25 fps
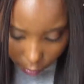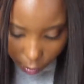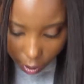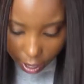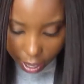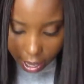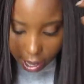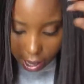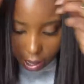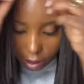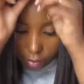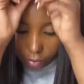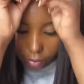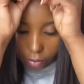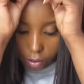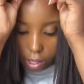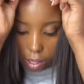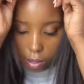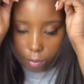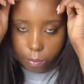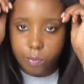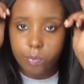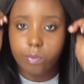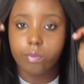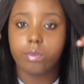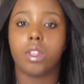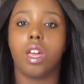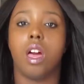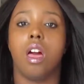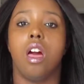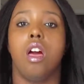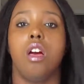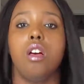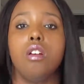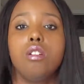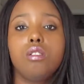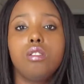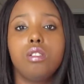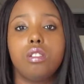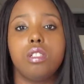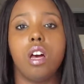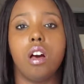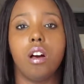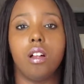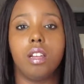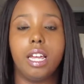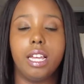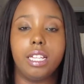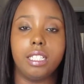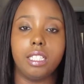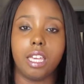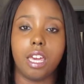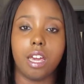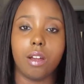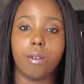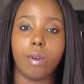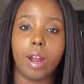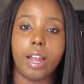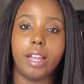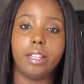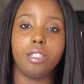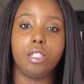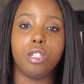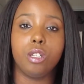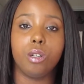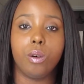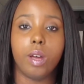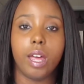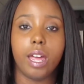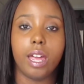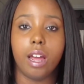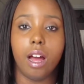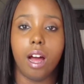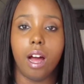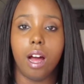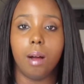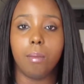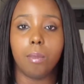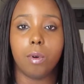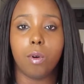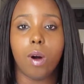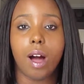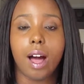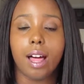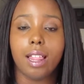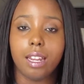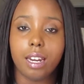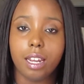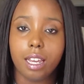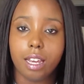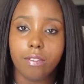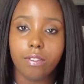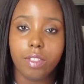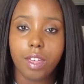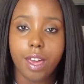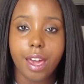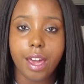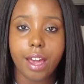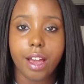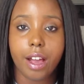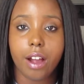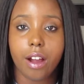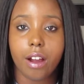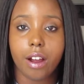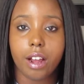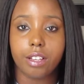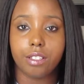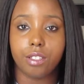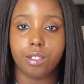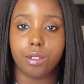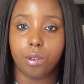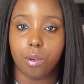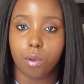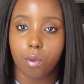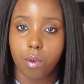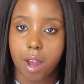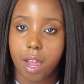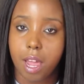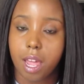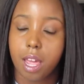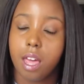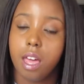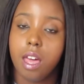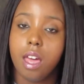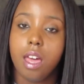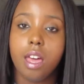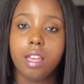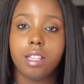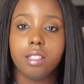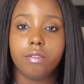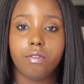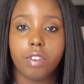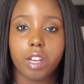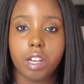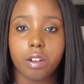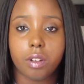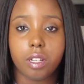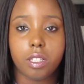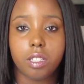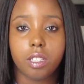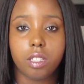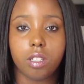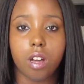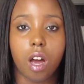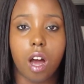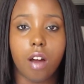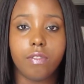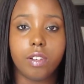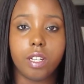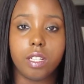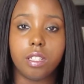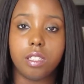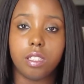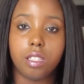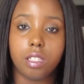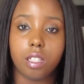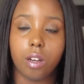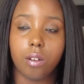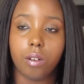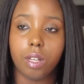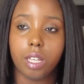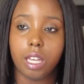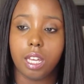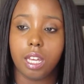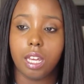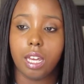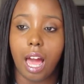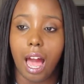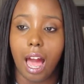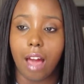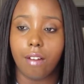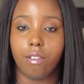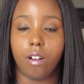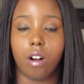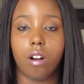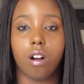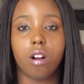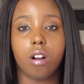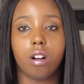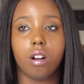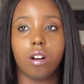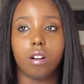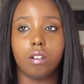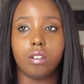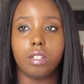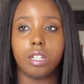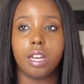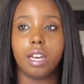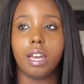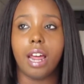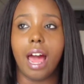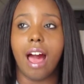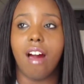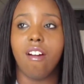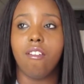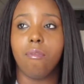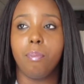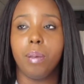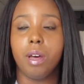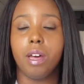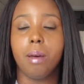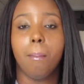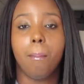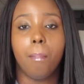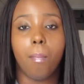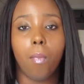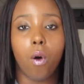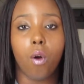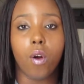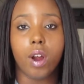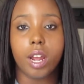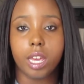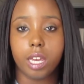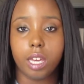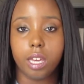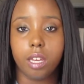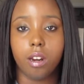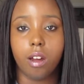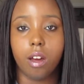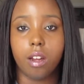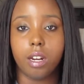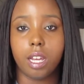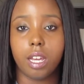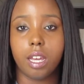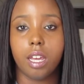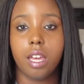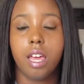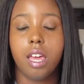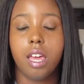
wave. So let's get right to it. Quality of the hair is great, very soft and silky. I've curled it. I've put more heat on it